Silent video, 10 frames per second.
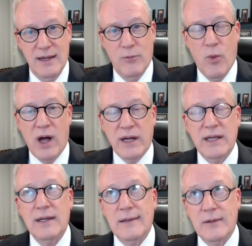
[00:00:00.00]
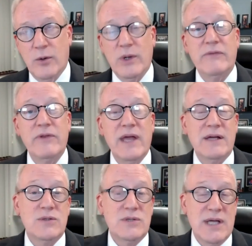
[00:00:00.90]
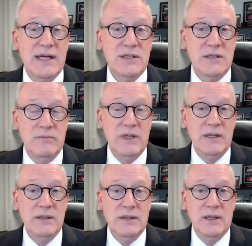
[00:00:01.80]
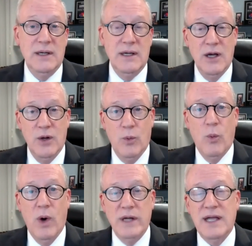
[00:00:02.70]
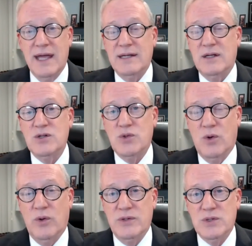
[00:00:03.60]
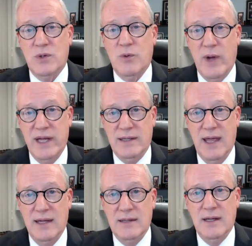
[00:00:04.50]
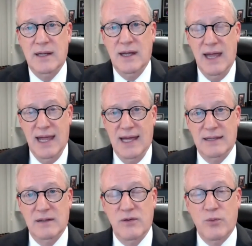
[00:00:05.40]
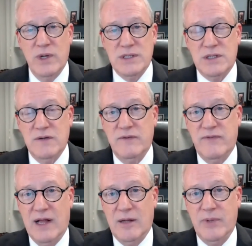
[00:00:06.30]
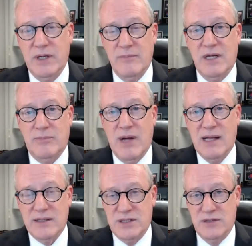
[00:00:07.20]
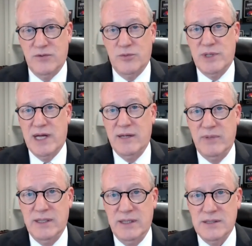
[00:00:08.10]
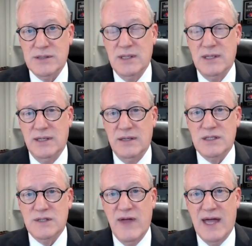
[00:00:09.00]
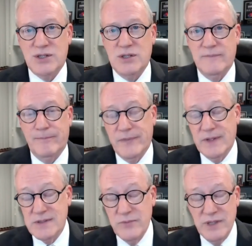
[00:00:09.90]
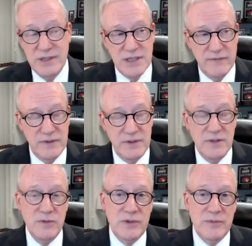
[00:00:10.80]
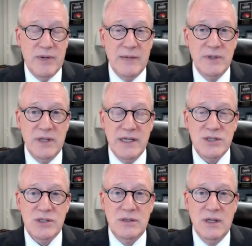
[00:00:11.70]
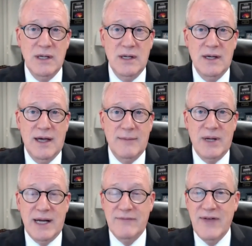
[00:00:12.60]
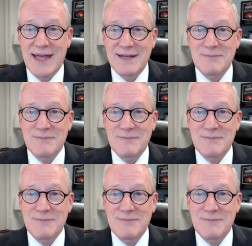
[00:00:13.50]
walking, whatever the exercise can be, one can control the sort of weight gain and the risk of developing a metabolic syndrome or diabetes in this fashion. It's really tough to do with the population, but I've